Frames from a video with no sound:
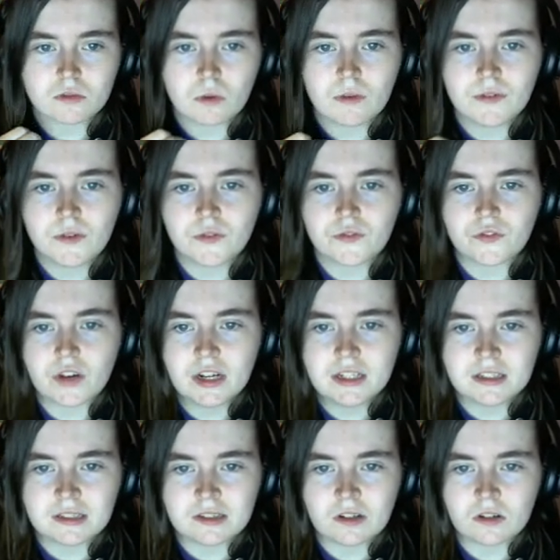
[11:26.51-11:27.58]
What if her friend
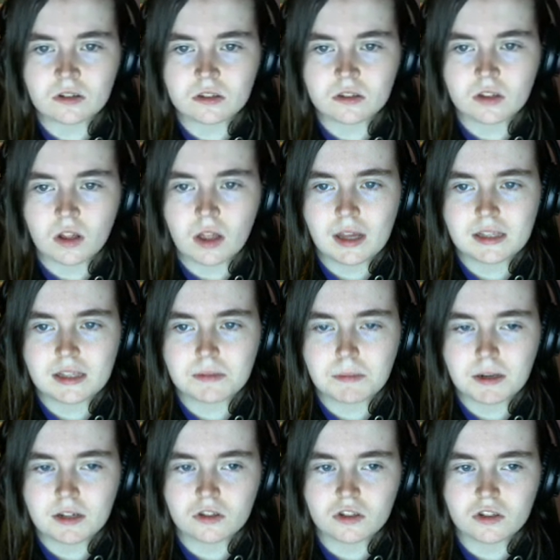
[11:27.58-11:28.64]
starts to like
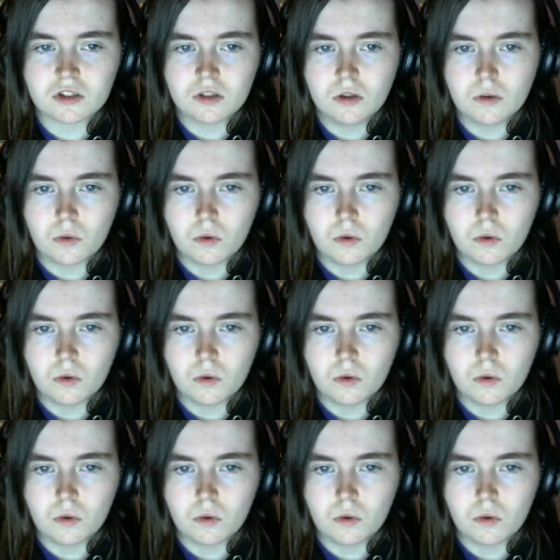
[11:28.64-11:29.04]
spiders too?